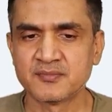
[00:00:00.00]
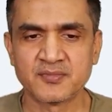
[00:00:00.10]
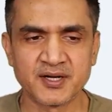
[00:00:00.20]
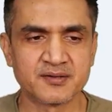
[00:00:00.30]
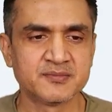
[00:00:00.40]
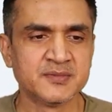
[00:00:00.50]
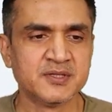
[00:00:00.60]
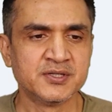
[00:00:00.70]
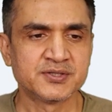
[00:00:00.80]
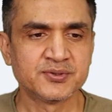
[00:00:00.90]
right?
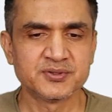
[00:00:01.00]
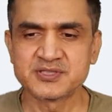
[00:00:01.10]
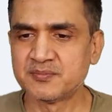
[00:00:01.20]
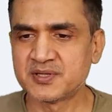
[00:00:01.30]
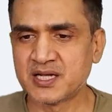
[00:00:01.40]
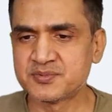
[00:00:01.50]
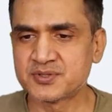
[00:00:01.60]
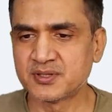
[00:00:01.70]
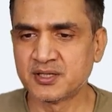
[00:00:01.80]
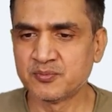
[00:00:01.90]
So
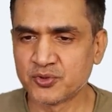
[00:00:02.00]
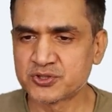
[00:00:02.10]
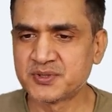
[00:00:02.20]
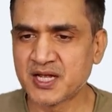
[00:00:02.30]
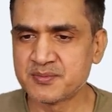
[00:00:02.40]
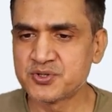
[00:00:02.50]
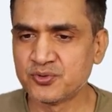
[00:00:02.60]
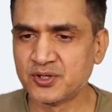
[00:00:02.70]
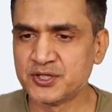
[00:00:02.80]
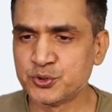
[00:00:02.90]
sometimes, most of the times
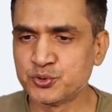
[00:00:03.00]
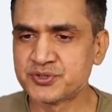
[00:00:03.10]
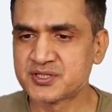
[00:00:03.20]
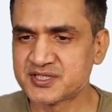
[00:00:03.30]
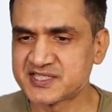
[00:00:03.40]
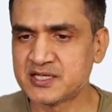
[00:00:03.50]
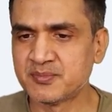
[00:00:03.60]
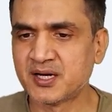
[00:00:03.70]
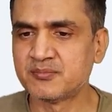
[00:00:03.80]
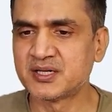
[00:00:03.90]
you will use
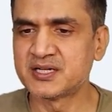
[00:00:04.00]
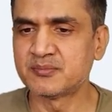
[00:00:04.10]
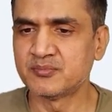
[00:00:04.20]
schema, but